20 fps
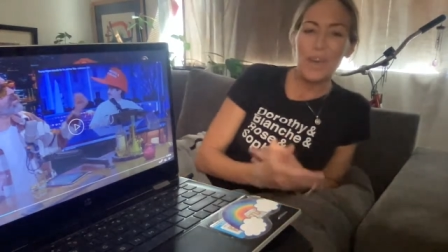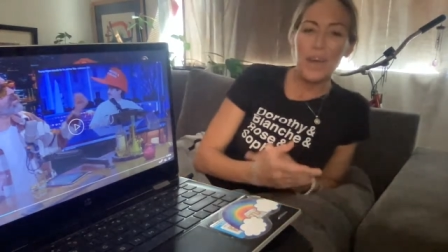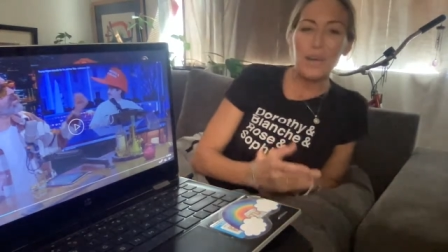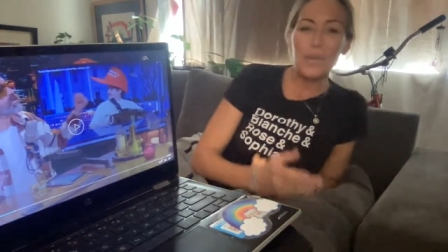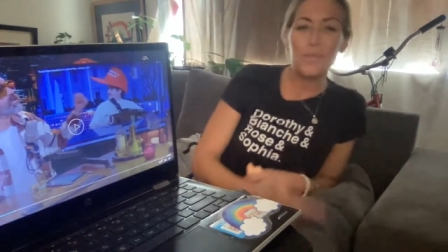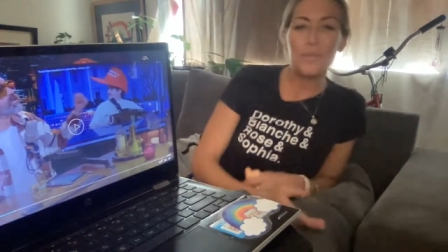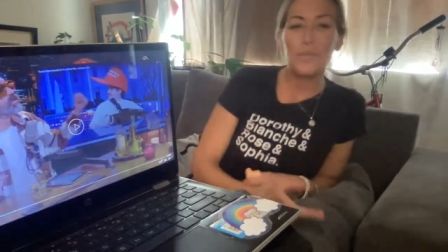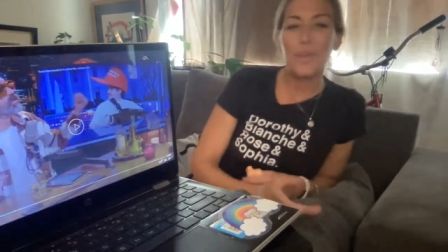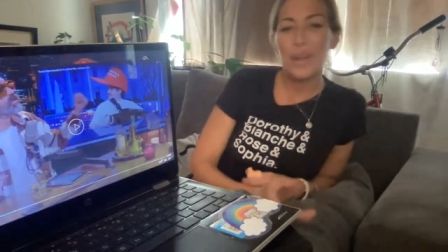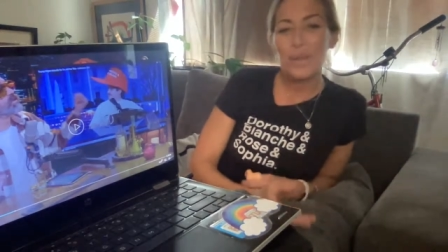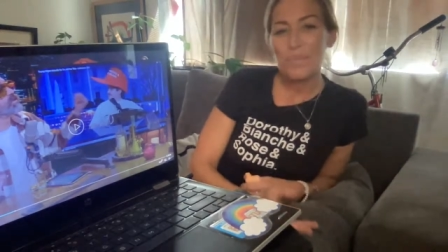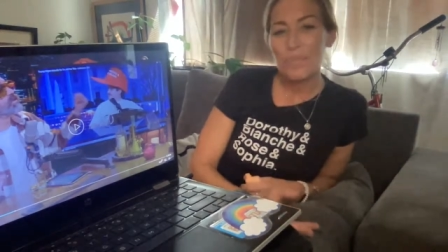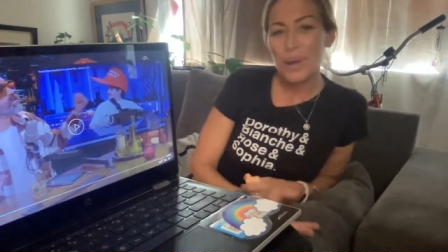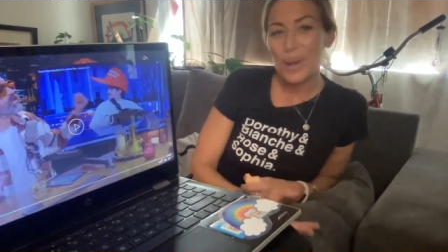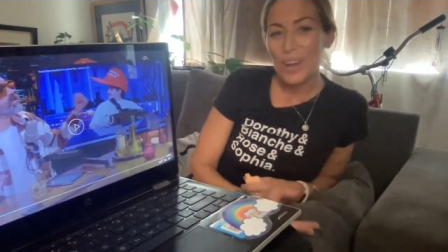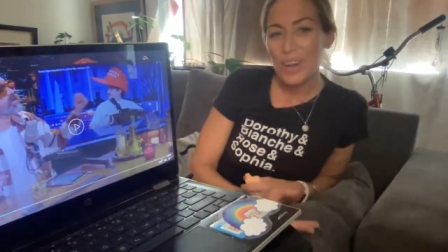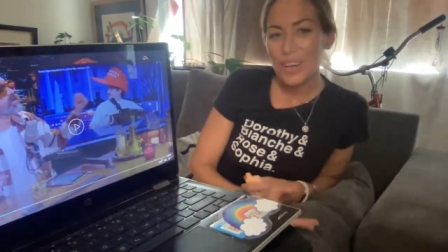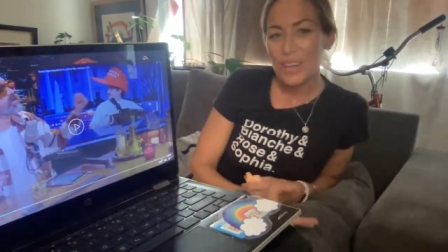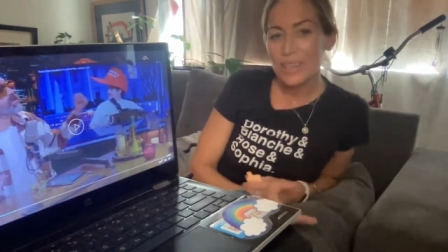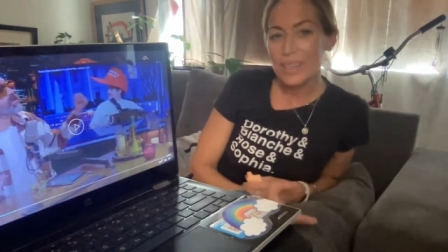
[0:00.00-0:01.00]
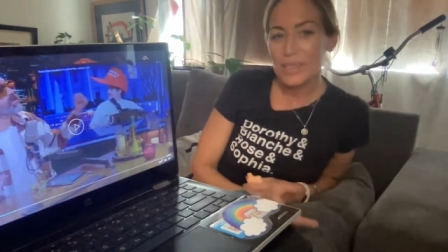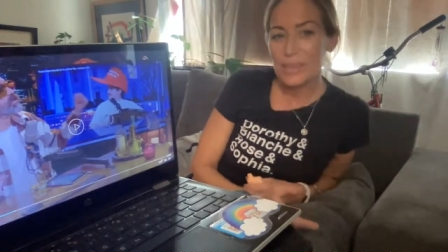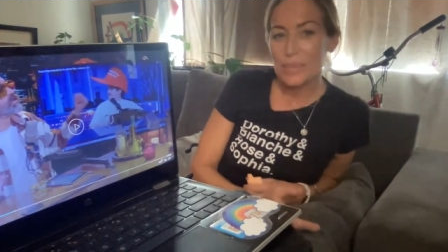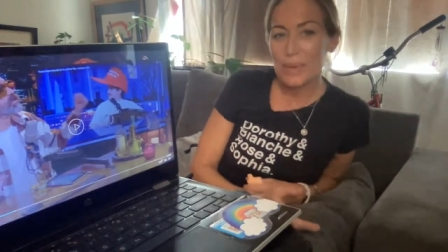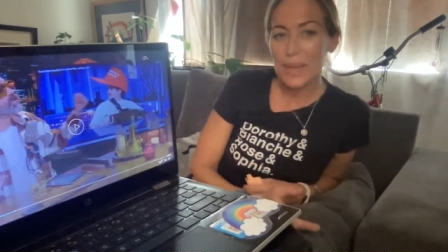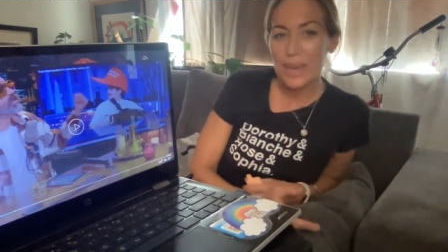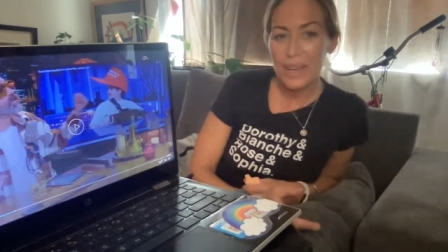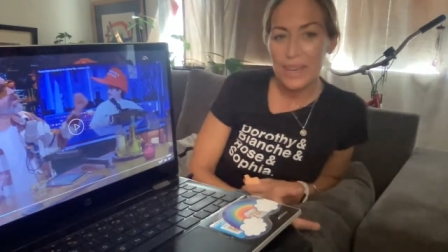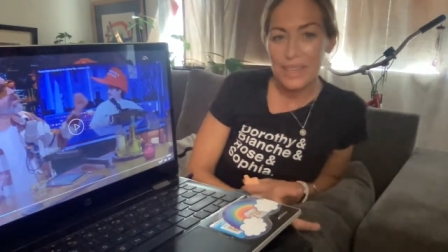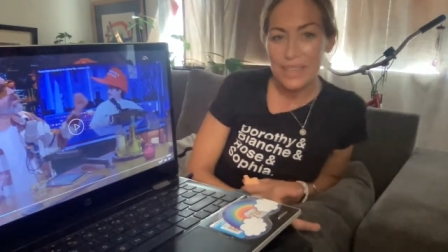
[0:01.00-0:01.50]
found Red Bar is
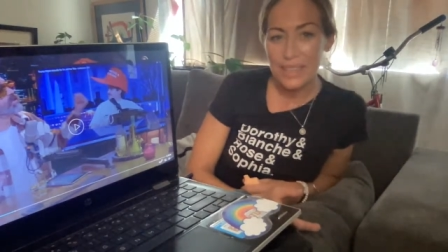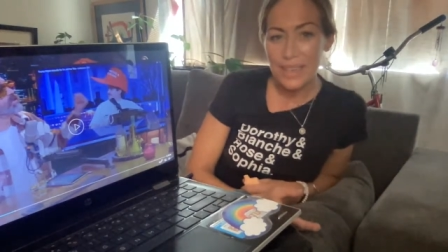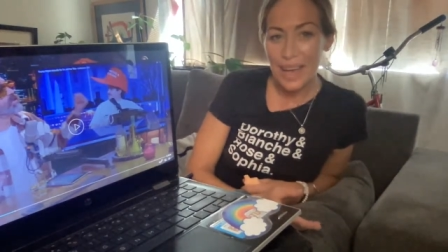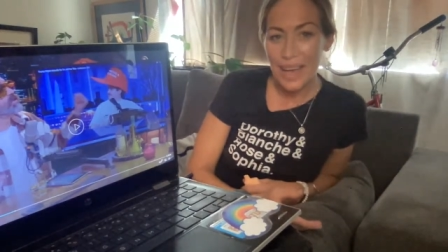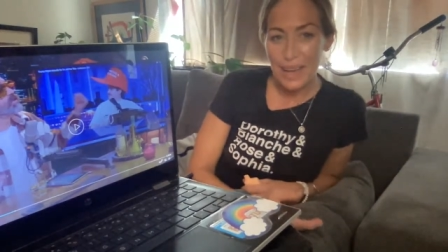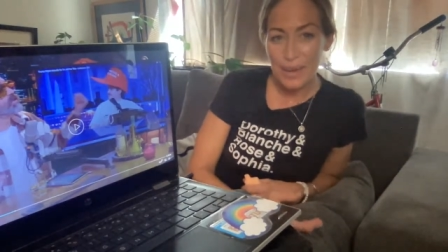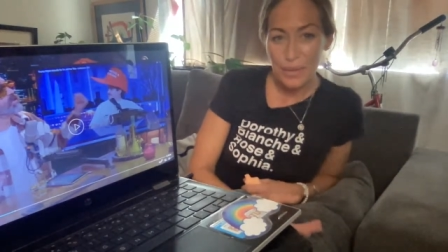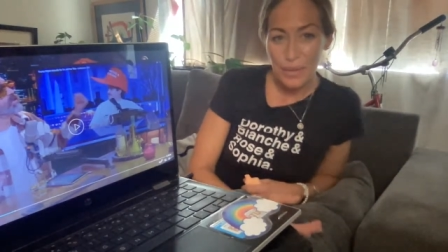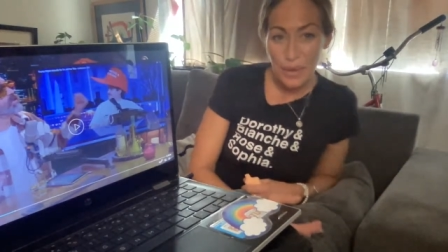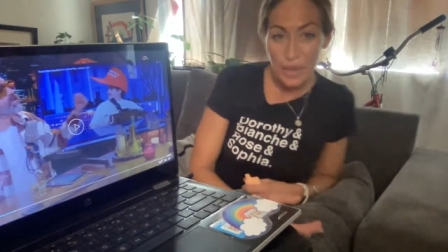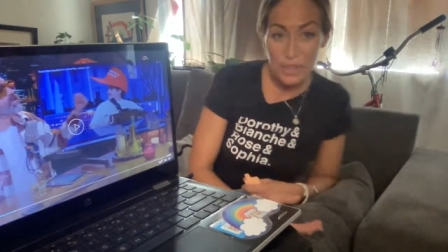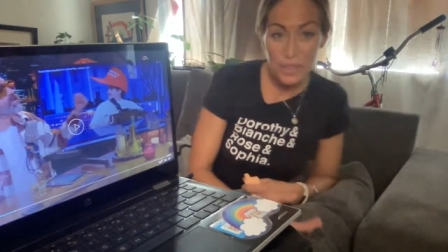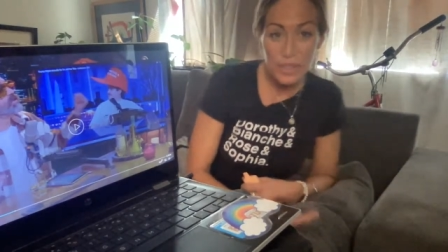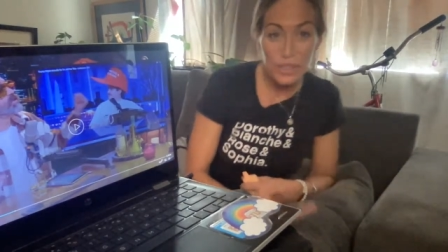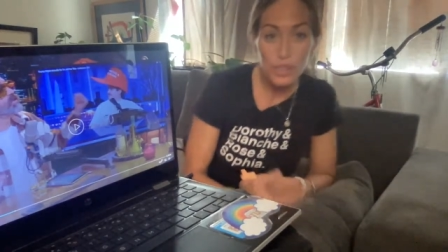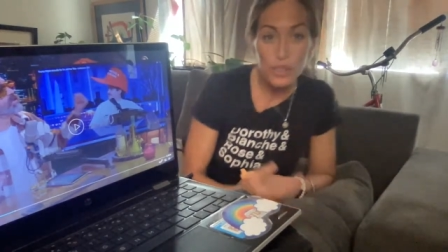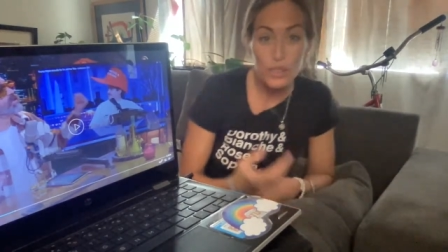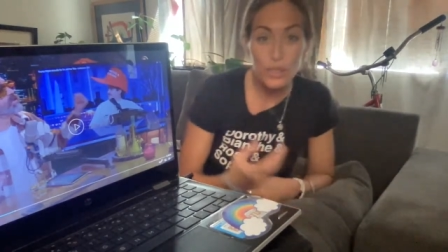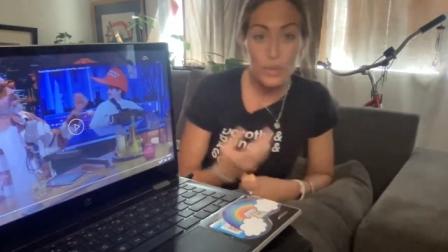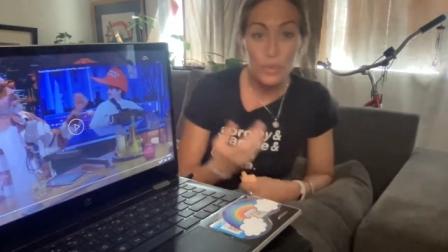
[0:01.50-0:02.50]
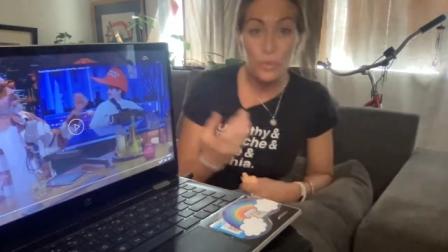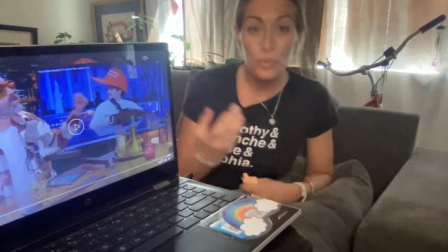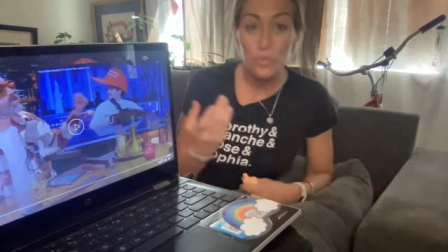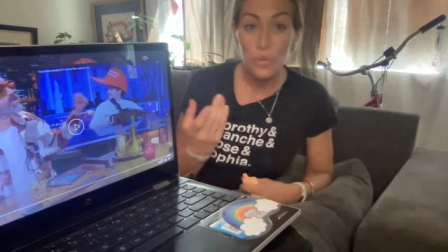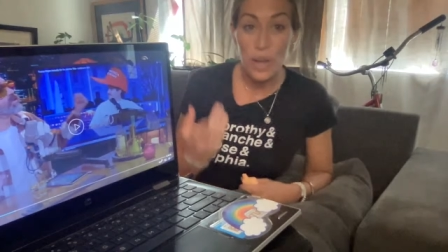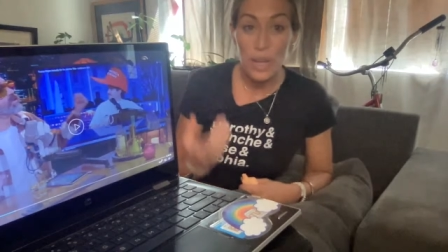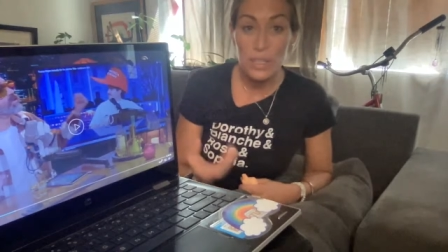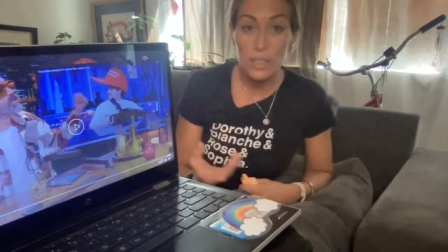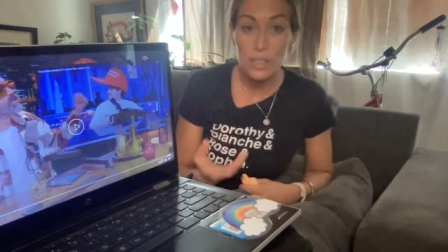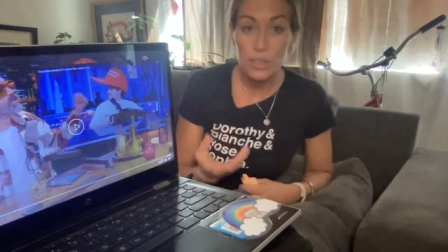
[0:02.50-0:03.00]
because I wanted to
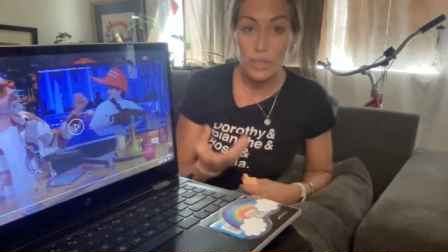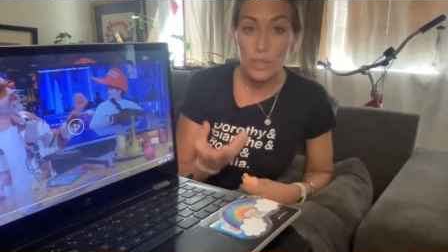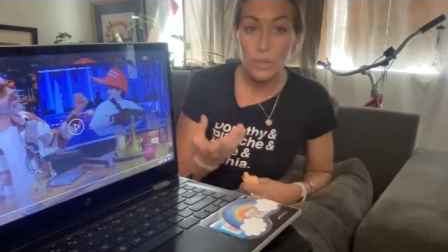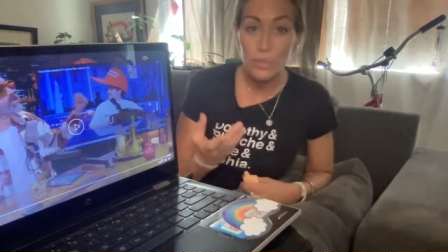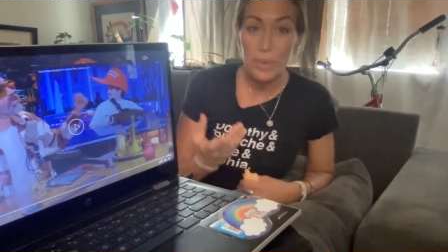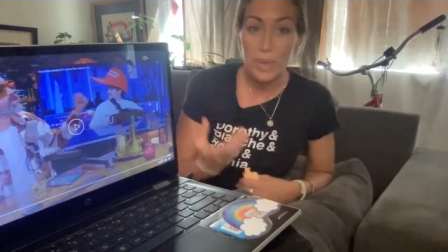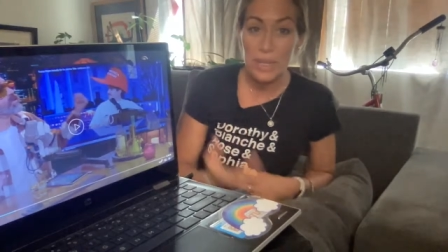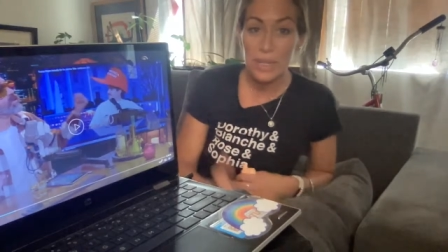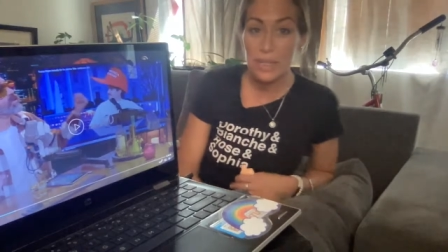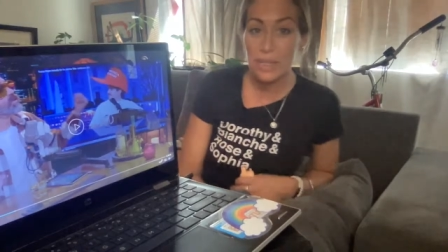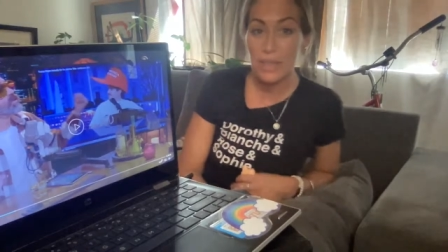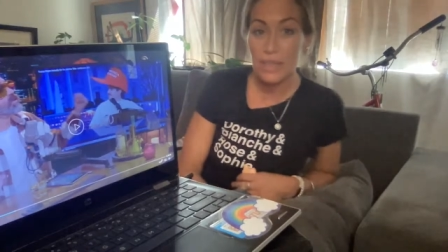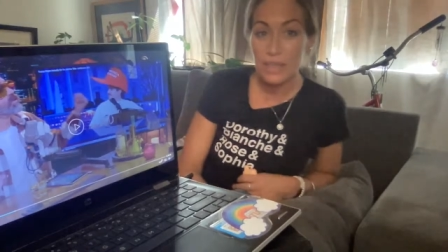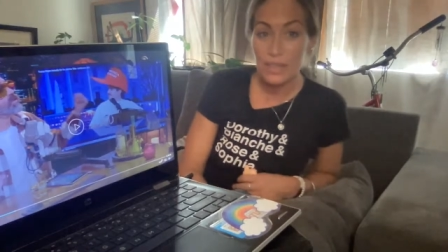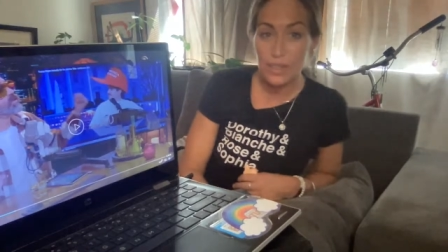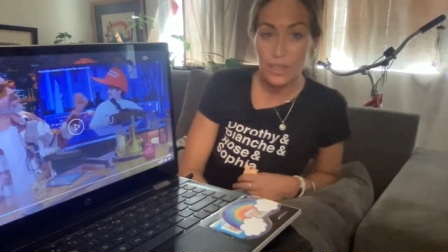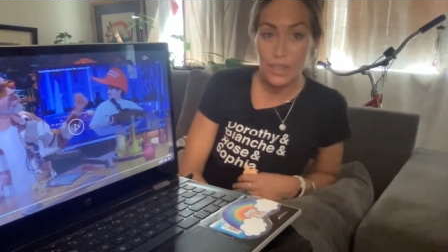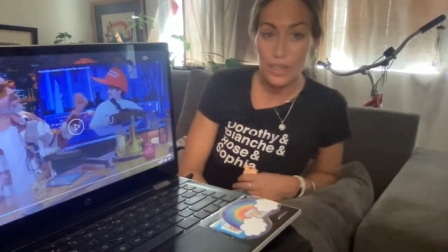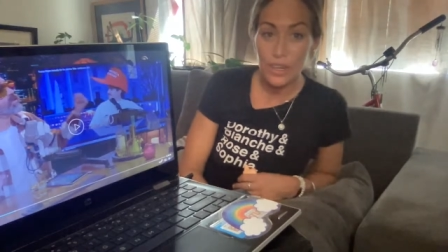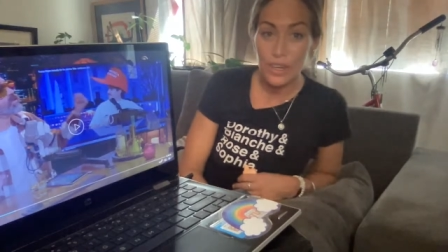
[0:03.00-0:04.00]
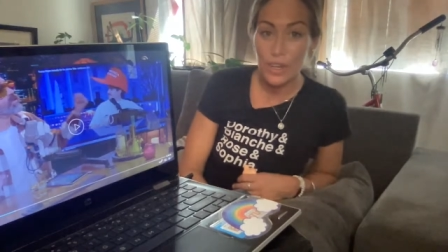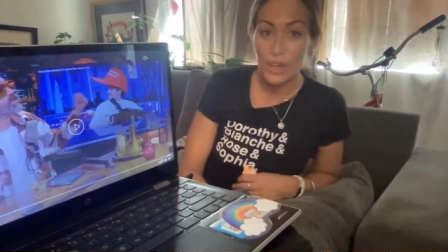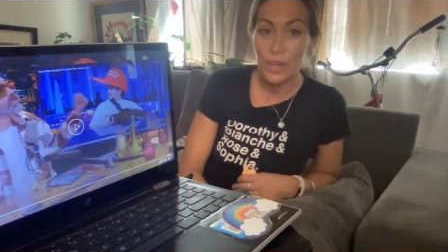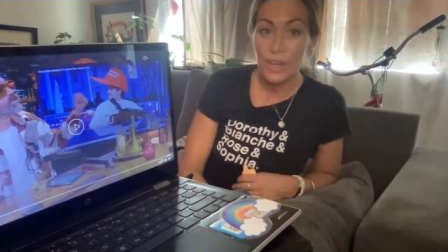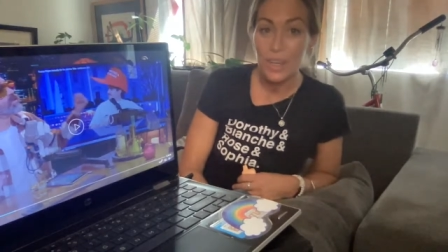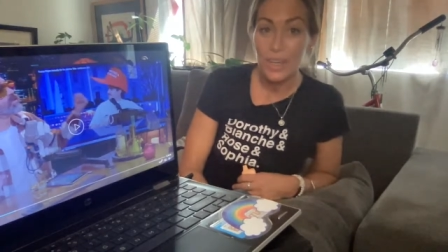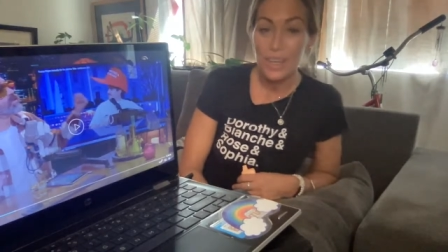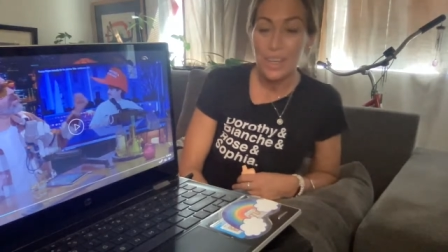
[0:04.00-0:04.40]
rescue my sister